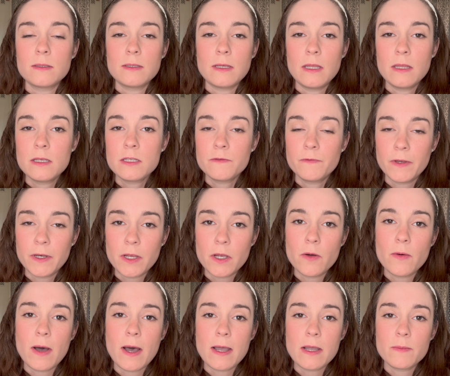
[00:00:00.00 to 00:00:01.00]
In this video,
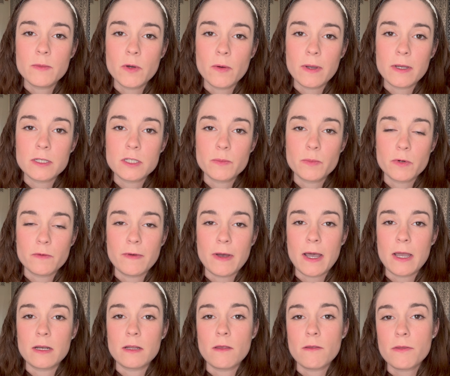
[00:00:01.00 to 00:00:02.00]
I am going to
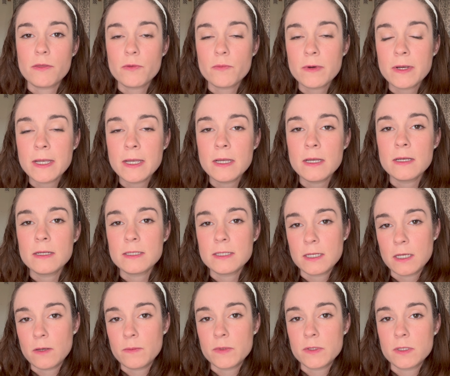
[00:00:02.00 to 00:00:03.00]
provide 3
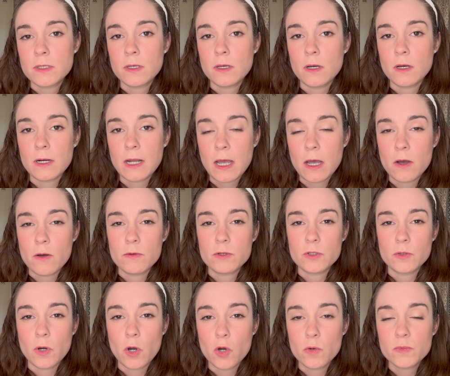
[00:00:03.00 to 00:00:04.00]
tips on how
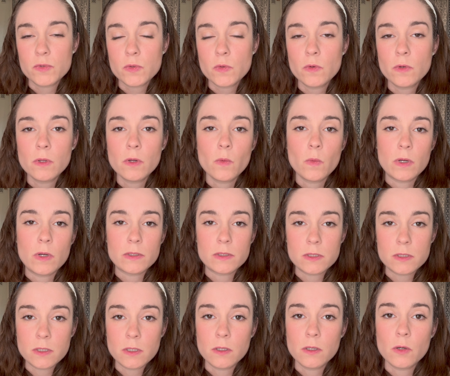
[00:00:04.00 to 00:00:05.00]
to homeschool while
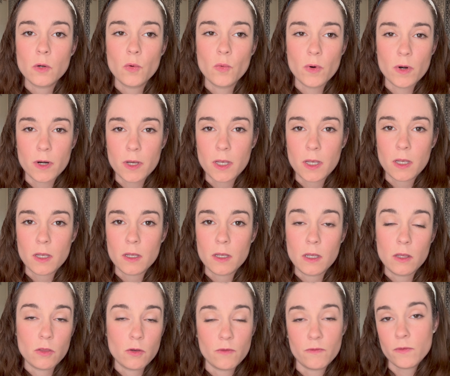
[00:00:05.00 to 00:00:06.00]
still working
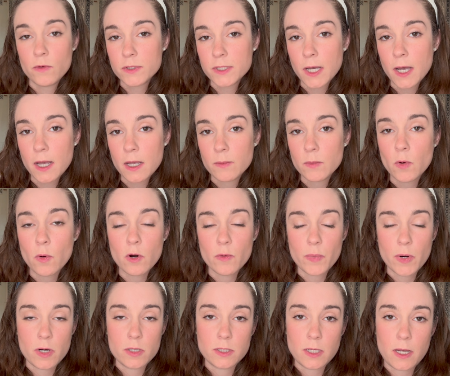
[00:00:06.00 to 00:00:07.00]
either full-time or
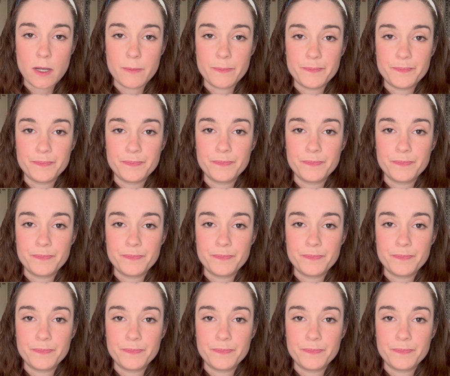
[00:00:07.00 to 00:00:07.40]
part-time.